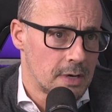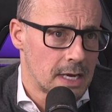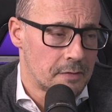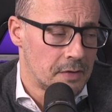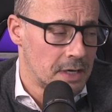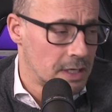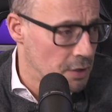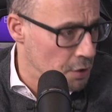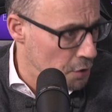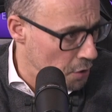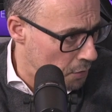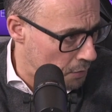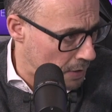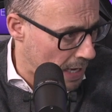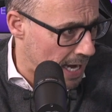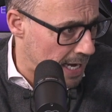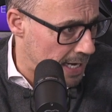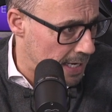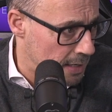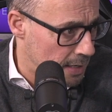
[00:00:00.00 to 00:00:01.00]
eleven in the U
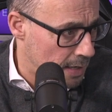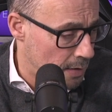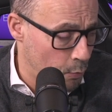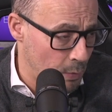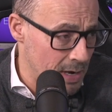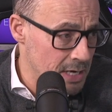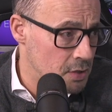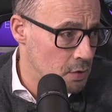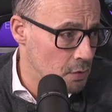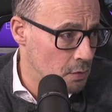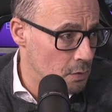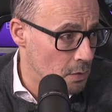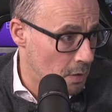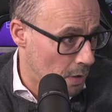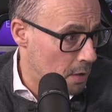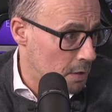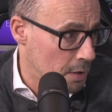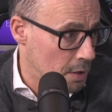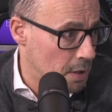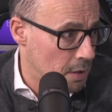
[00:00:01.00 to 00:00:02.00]
K, and we do,
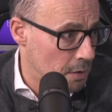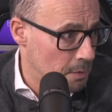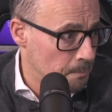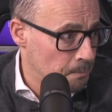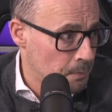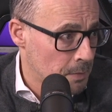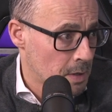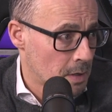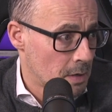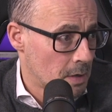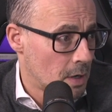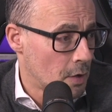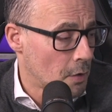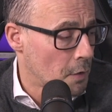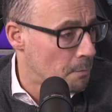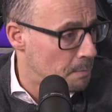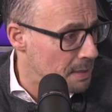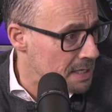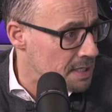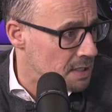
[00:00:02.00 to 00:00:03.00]
you know, a lot
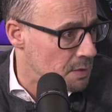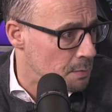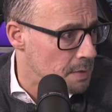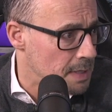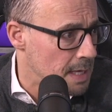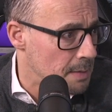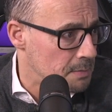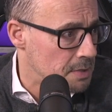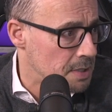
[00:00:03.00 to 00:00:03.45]
of business with them.